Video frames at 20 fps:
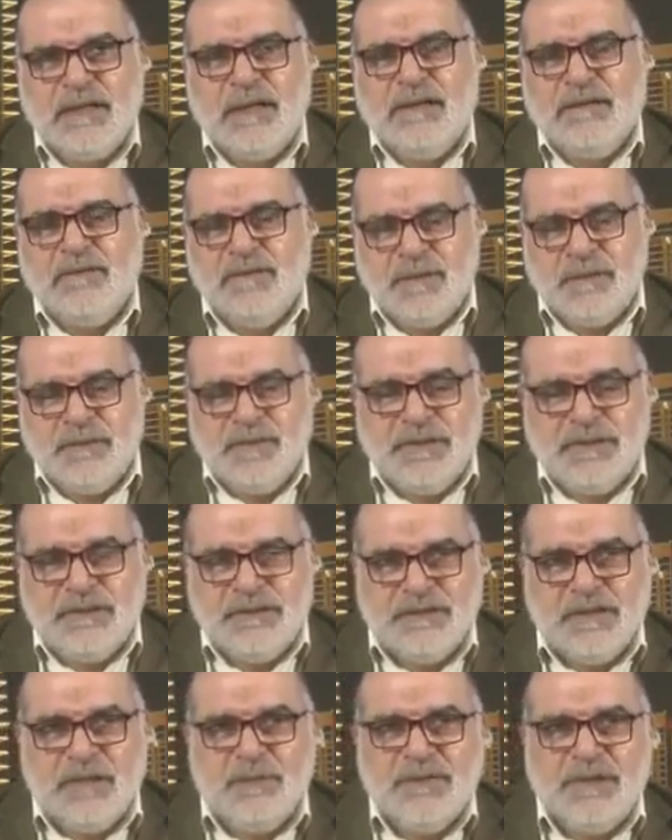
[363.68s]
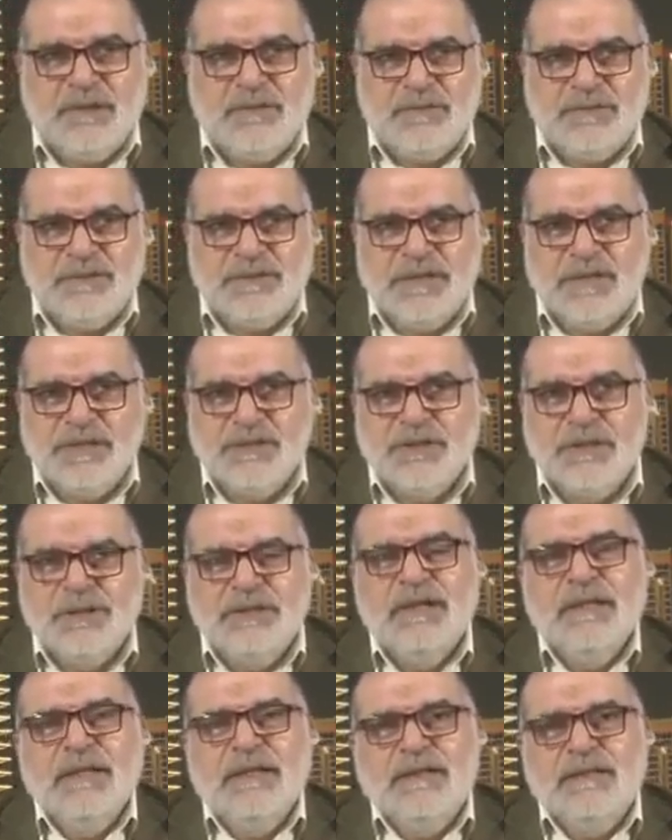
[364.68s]
and I mean the Trump
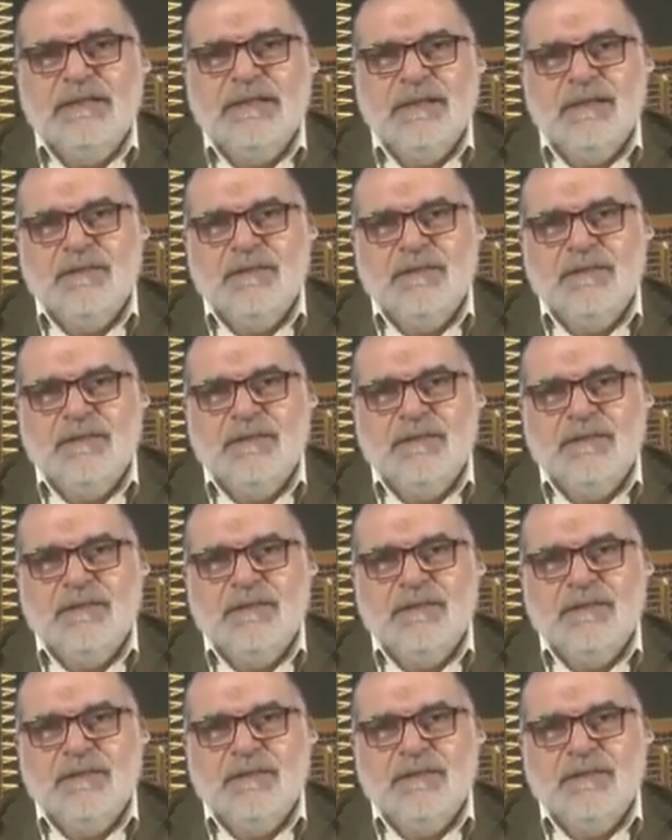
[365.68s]
administration, the